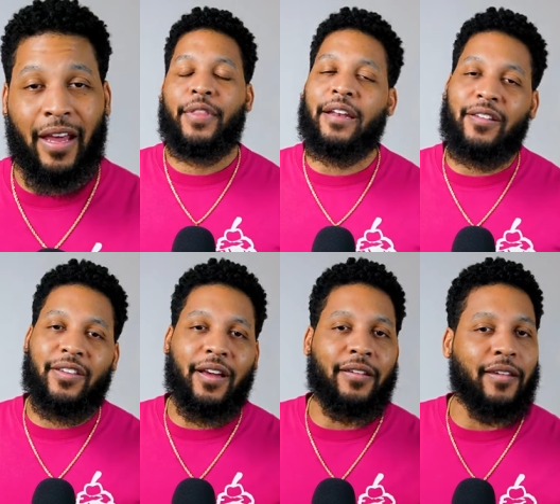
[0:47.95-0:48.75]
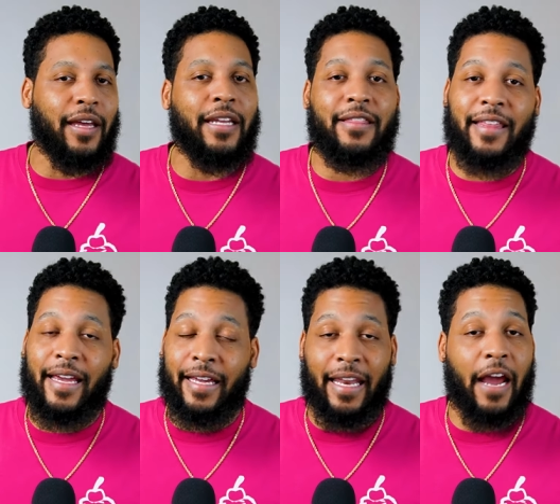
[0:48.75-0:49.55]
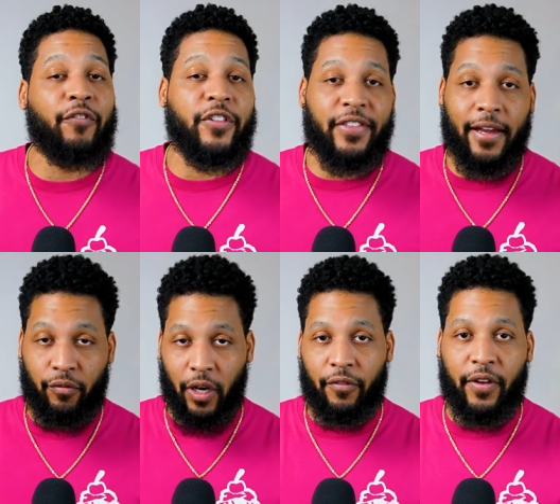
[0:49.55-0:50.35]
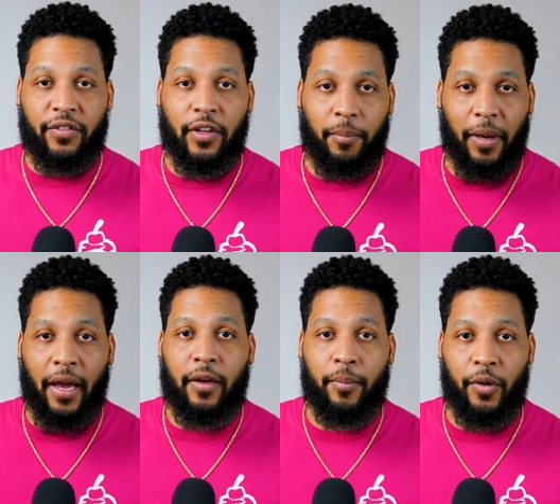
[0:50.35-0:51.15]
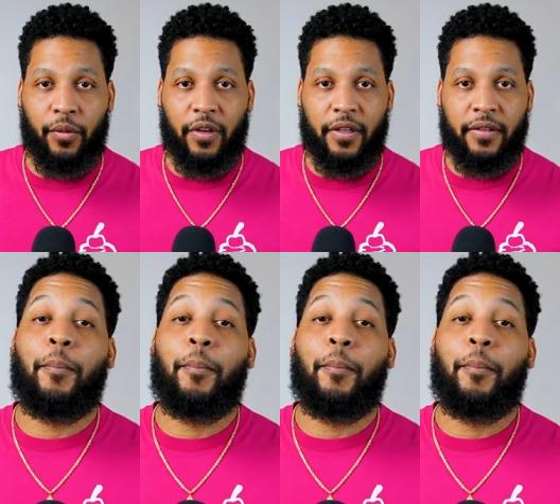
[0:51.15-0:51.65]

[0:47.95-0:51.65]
that discuss anything and everything relevant to the black community.